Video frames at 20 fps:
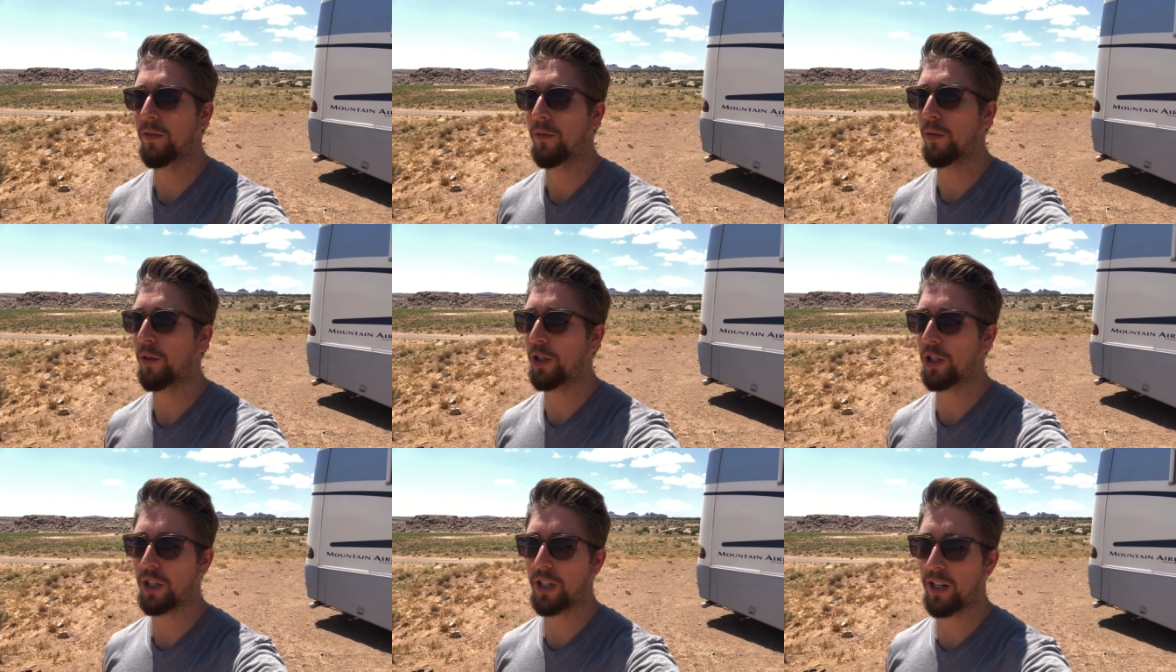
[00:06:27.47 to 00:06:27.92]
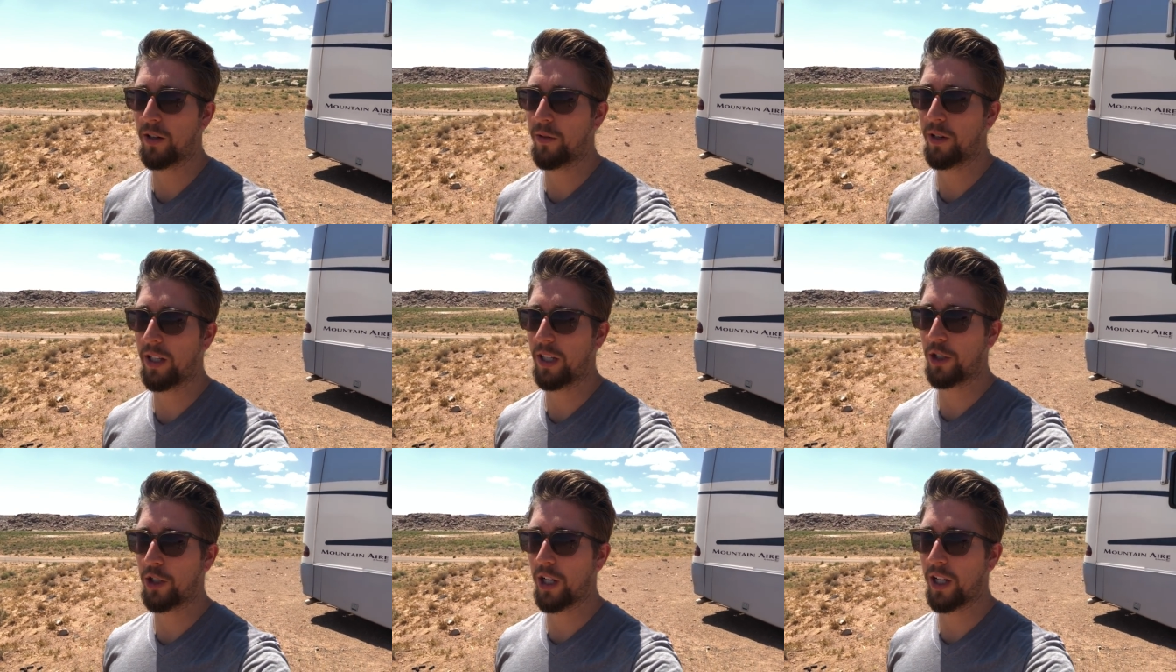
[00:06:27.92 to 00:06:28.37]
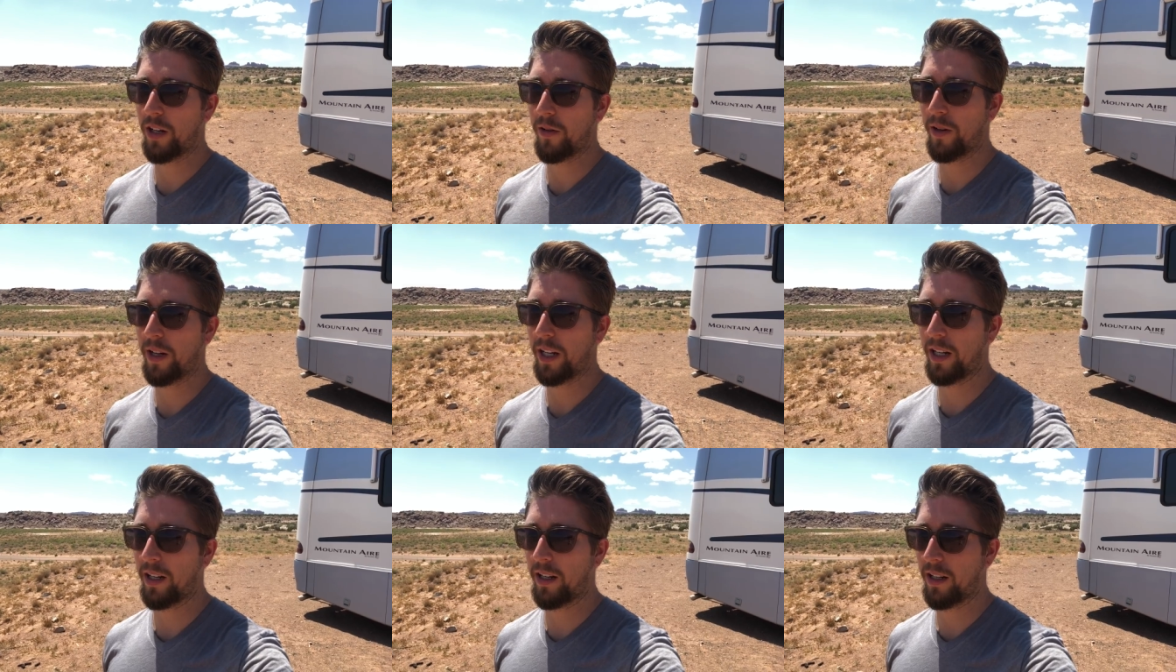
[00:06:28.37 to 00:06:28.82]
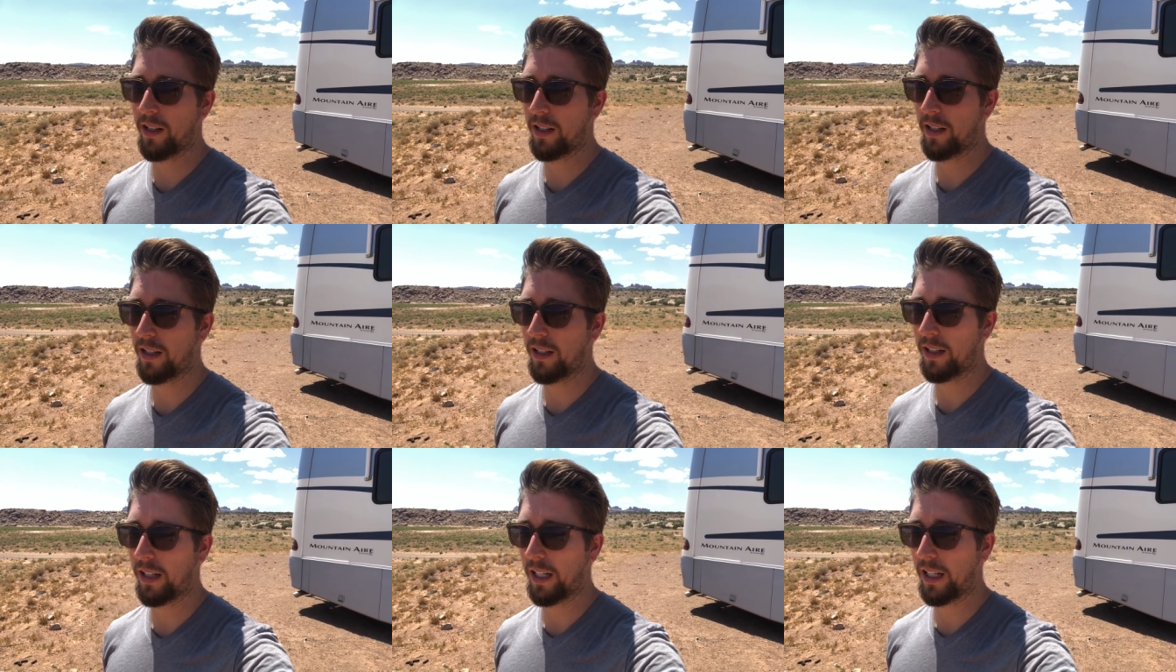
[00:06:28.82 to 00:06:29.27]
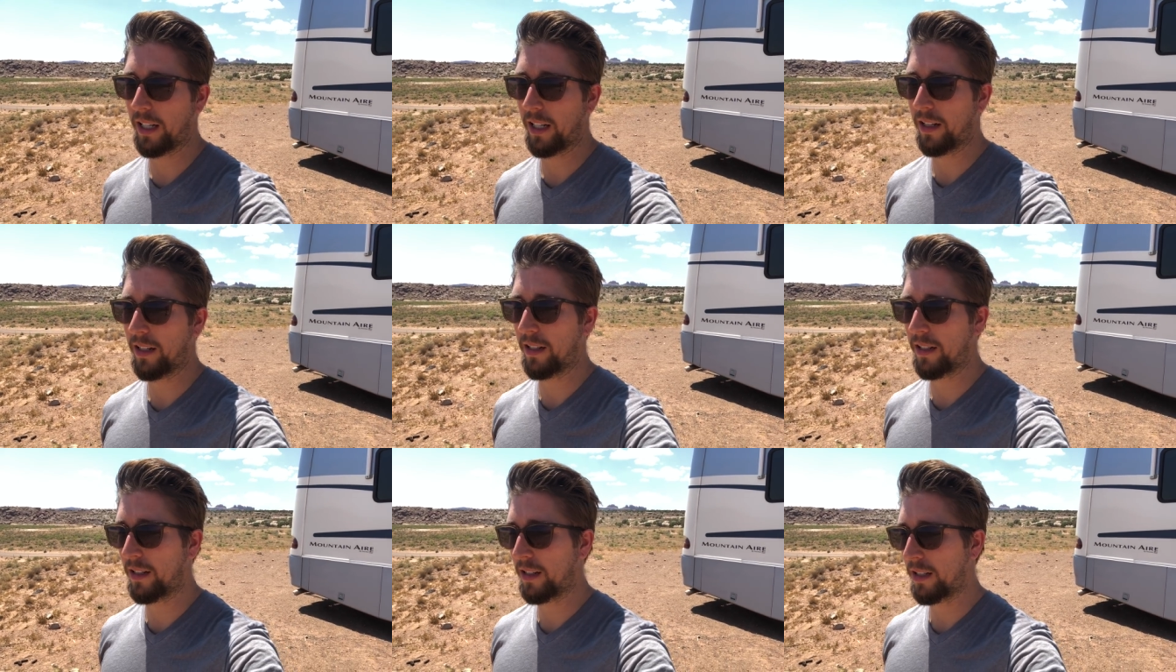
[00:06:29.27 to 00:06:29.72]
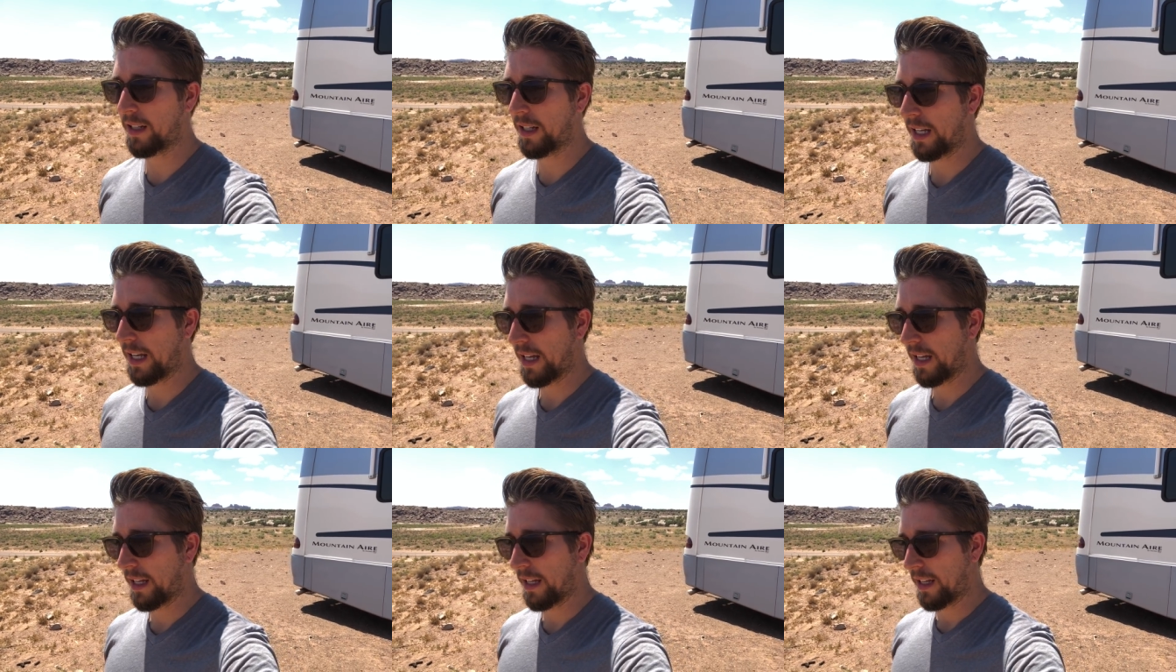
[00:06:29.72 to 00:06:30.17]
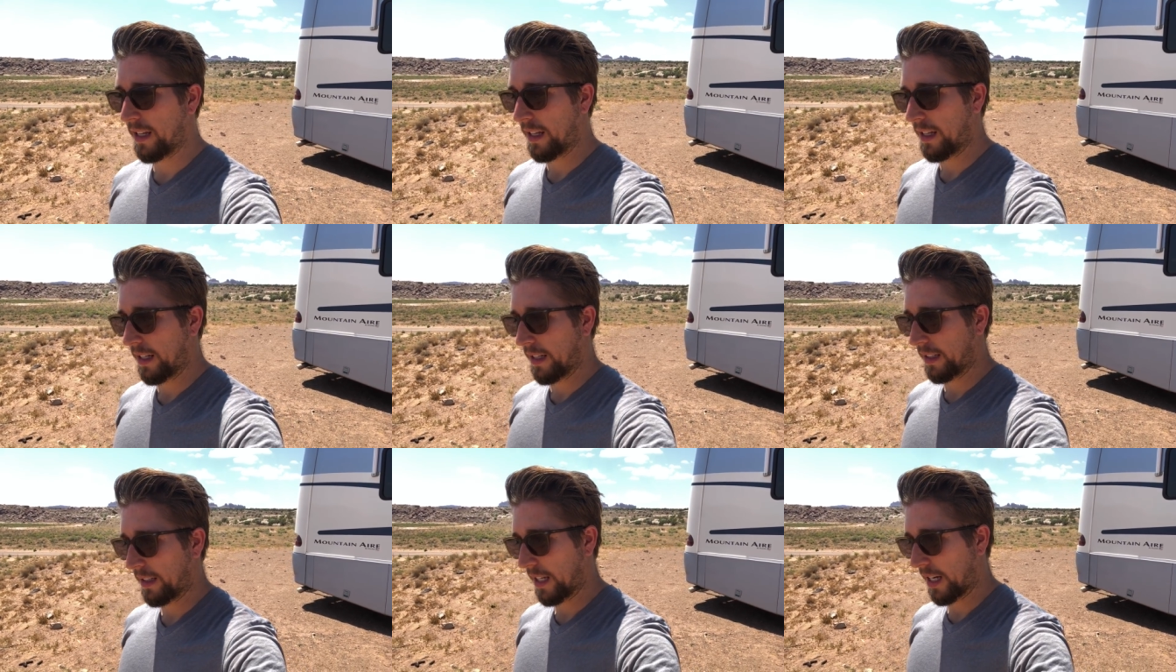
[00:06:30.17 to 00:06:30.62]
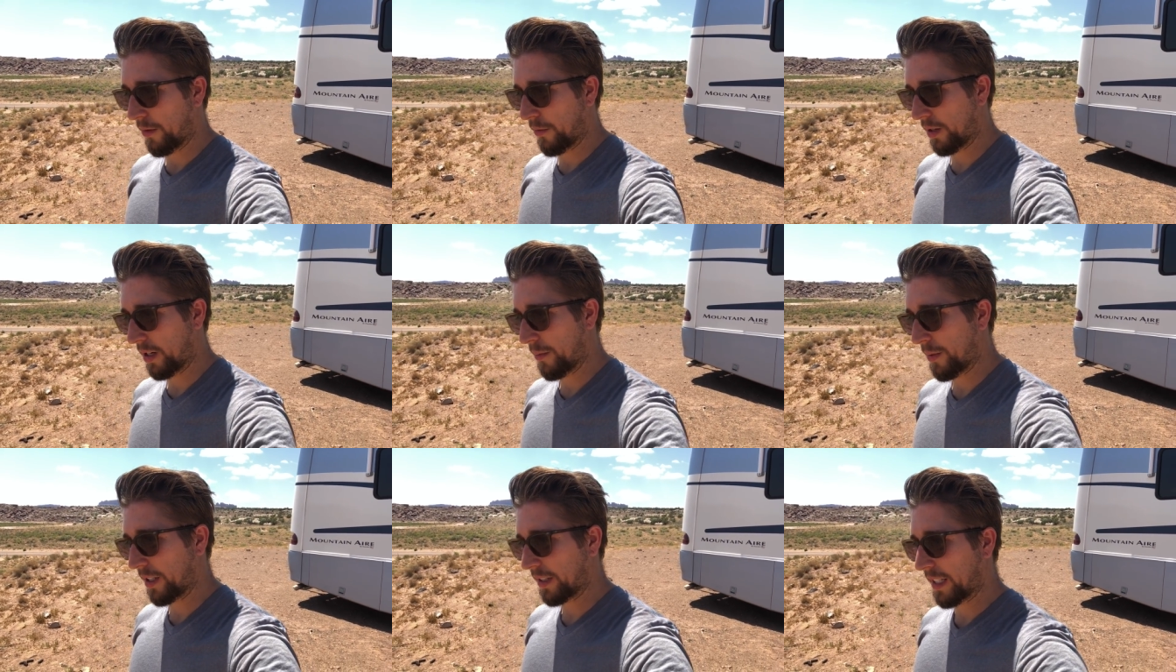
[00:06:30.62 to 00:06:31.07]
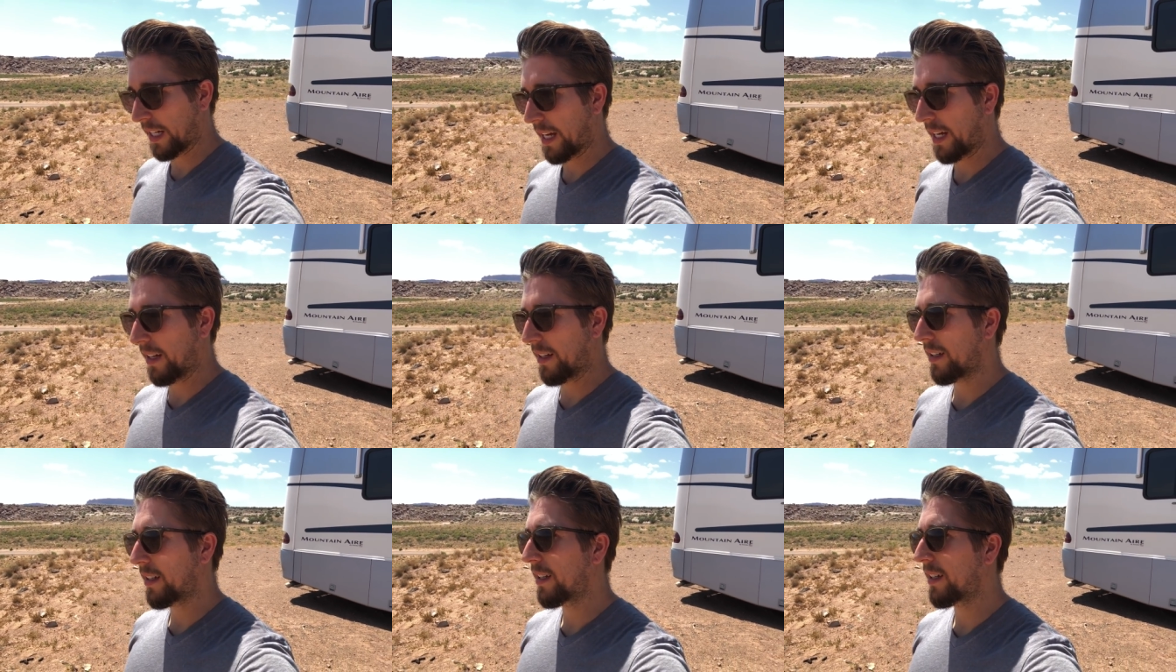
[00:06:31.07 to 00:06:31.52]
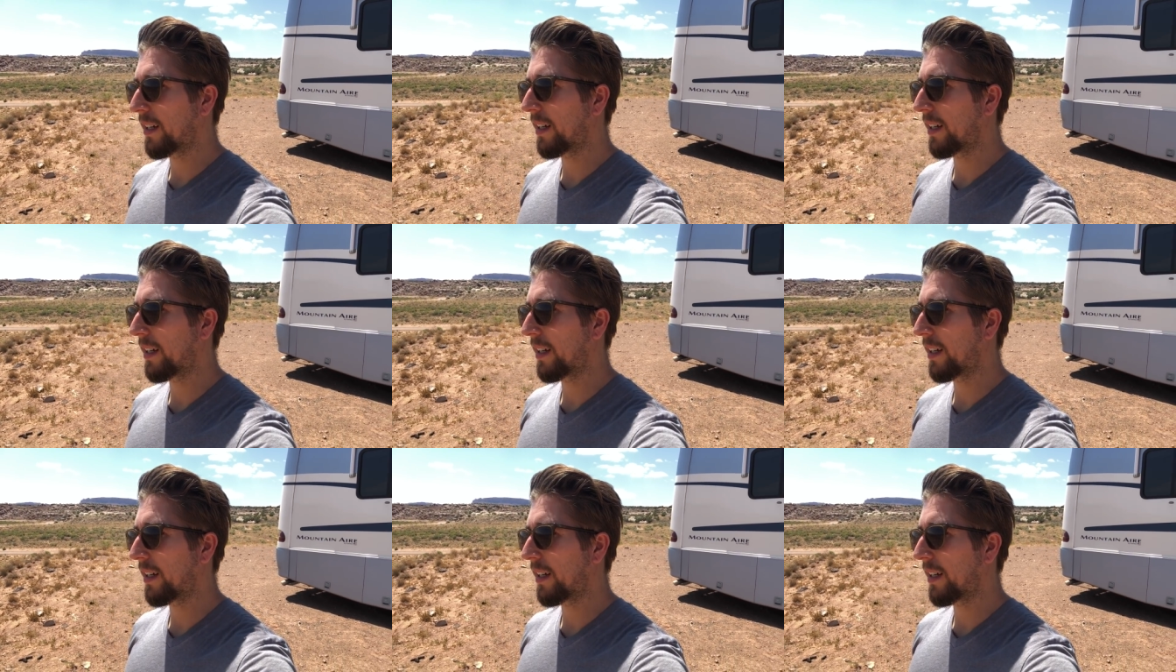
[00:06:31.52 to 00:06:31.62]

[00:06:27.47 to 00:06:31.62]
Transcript: we're just gonna run the generator and not worry about that.